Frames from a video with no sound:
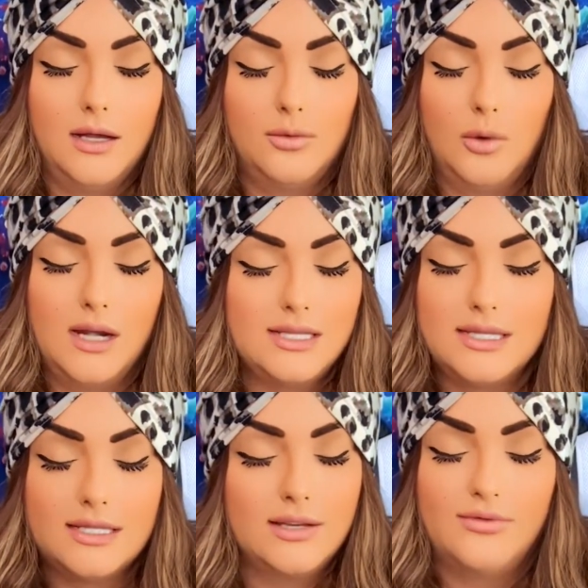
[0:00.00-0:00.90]
what is
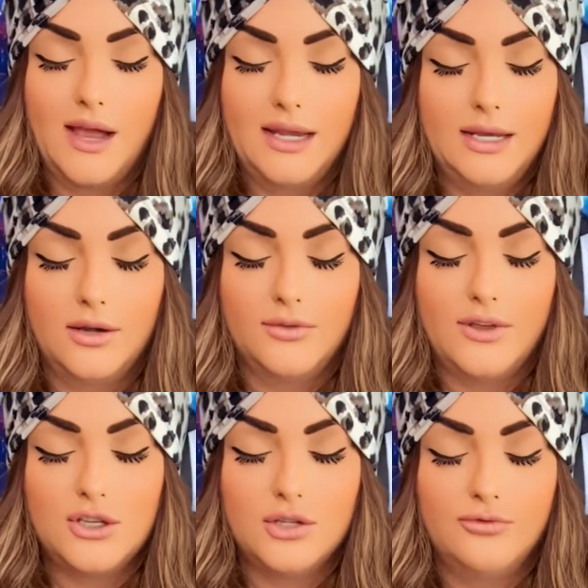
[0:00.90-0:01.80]
this divine
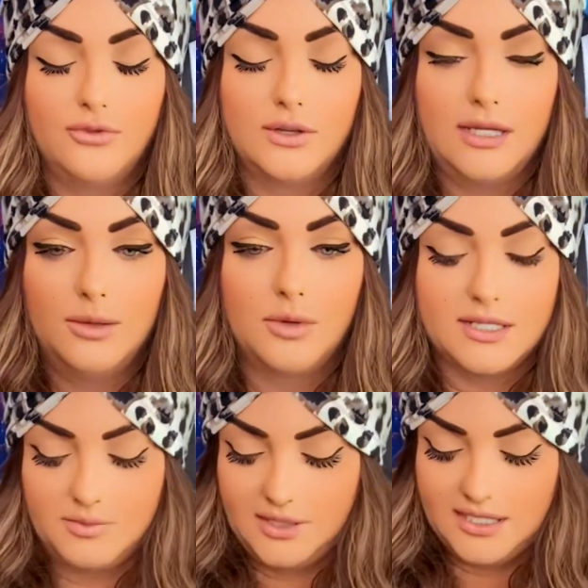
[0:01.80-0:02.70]
intervention for
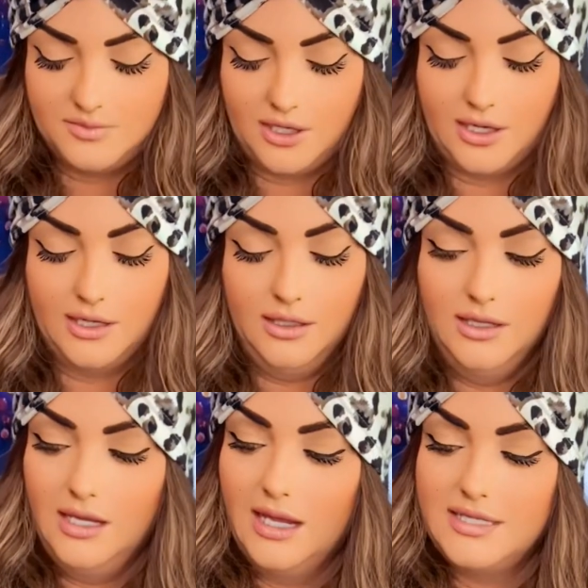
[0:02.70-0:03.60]
Libras, please, Spirit?
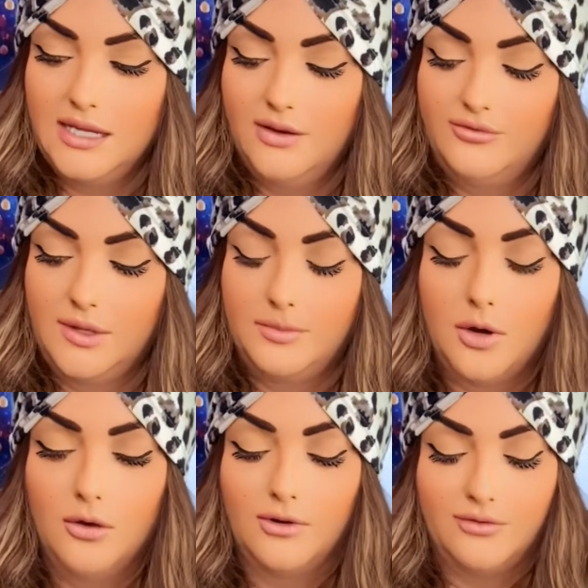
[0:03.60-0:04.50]
It didn't flip
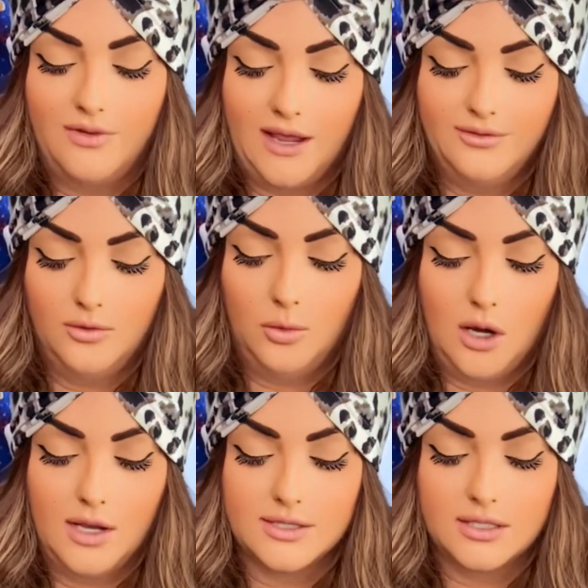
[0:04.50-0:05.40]
over. 5 of
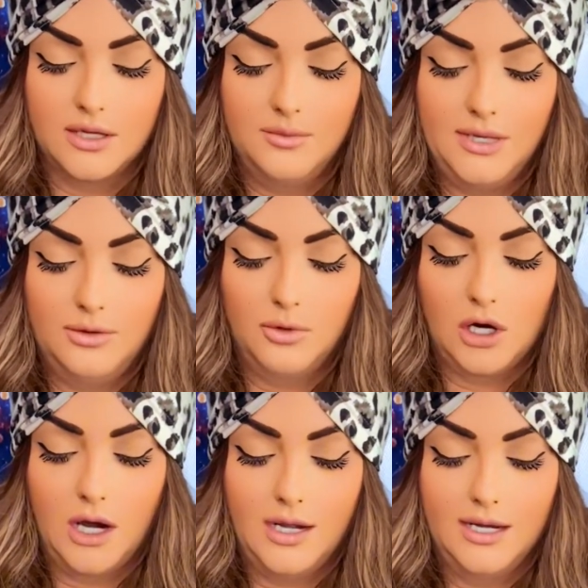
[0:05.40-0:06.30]
Wands. Could be
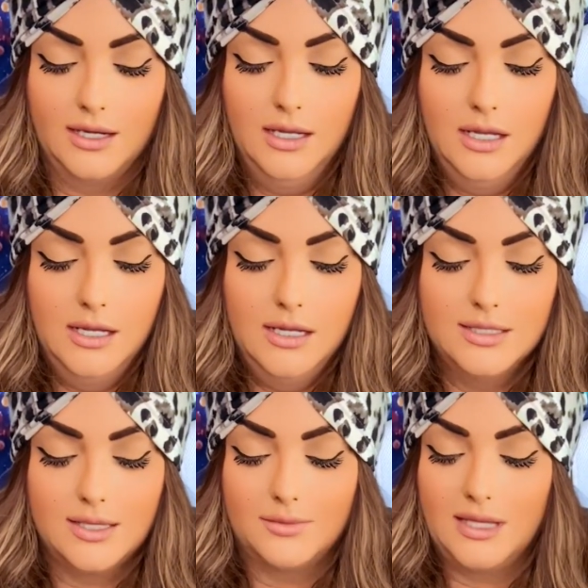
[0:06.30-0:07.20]
regarding
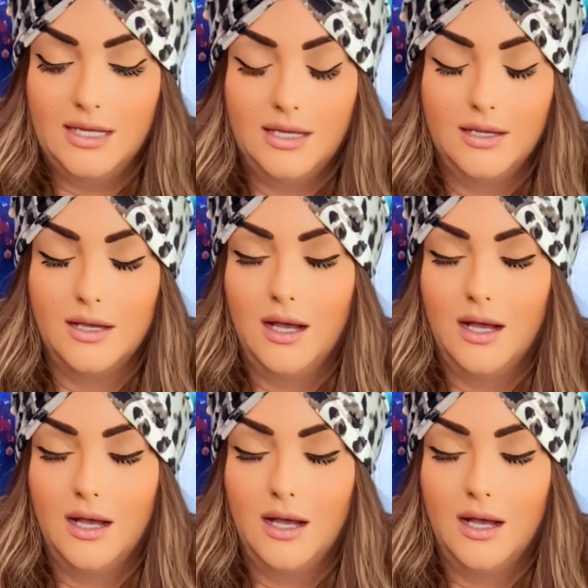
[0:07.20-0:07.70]
something,